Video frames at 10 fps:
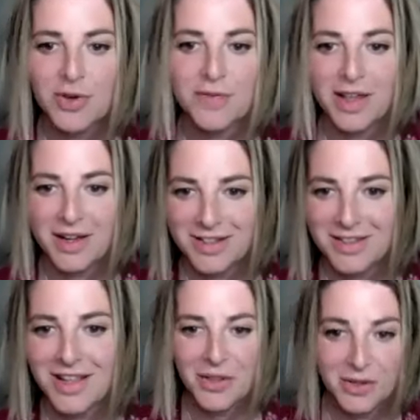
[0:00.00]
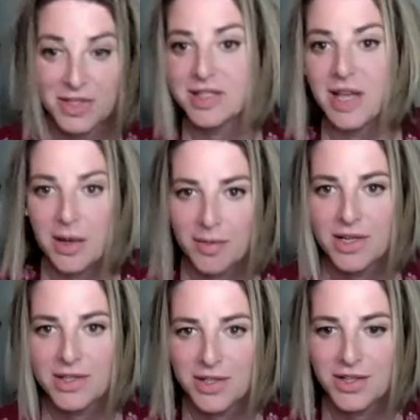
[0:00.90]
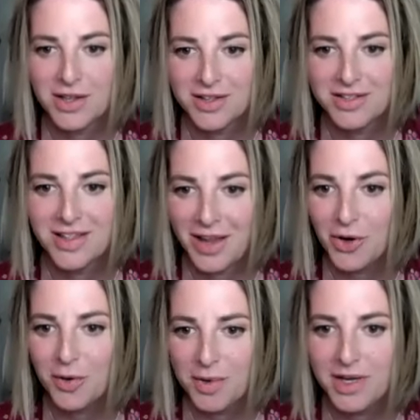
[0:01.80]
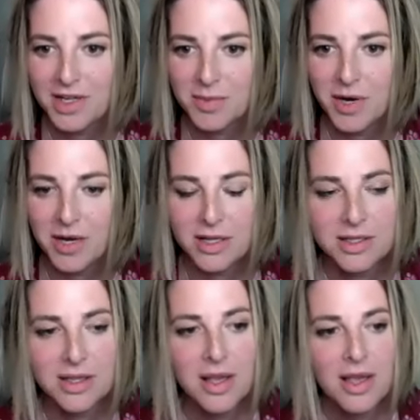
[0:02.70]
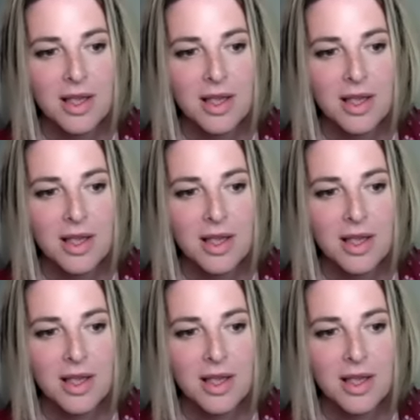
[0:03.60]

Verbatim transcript: sort of like and there's a sameness to the to that urban experience